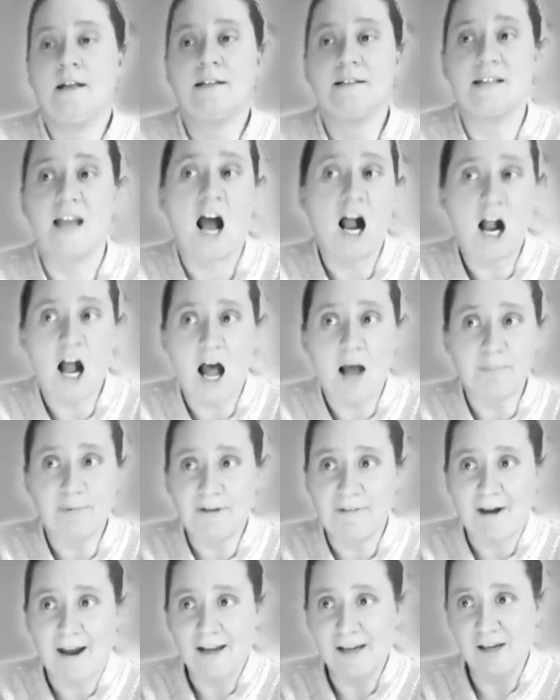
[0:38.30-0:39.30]
It's not
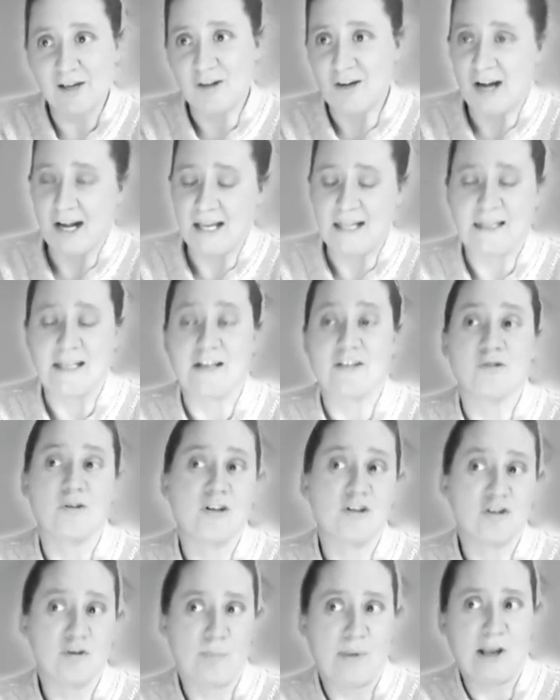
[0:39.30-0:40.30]
copyrighted or anything, so
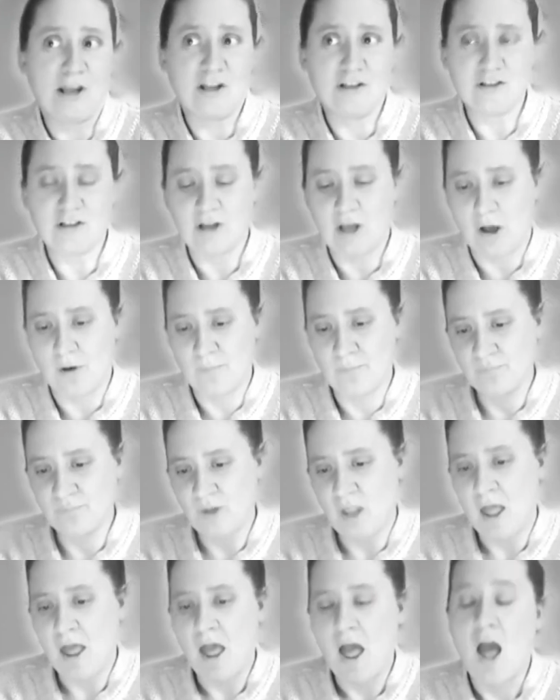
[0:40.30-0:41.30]
I should be good to go.
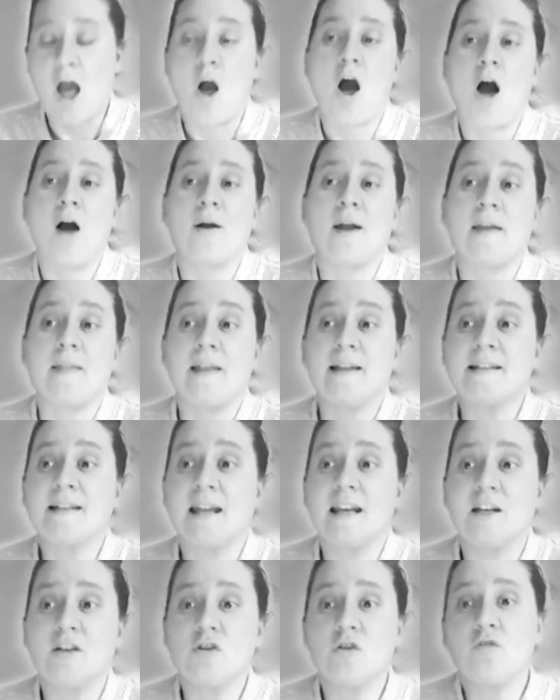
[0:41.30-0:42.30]
Okay, let's
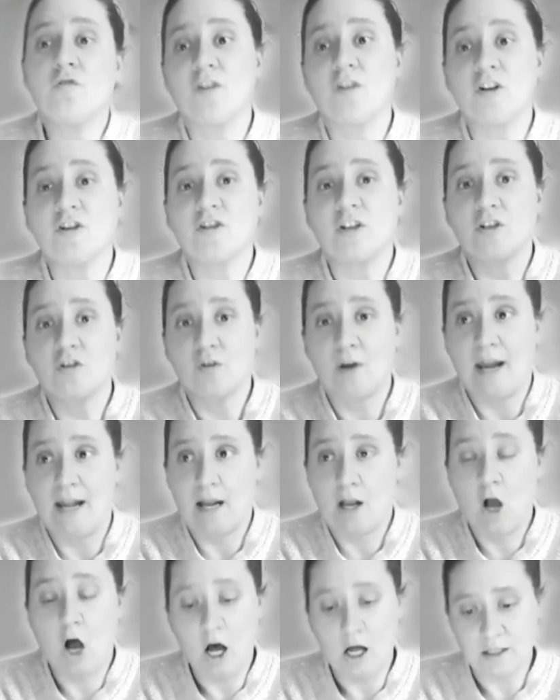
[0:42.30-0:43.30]
get into first a
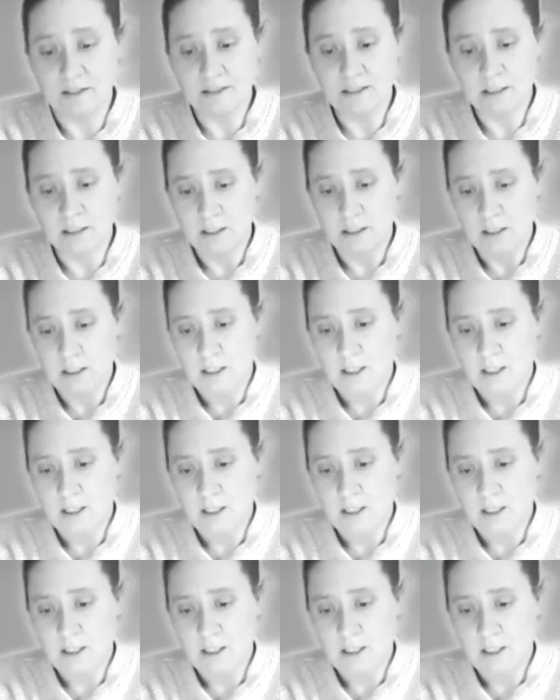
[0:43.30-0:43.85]
trading halt.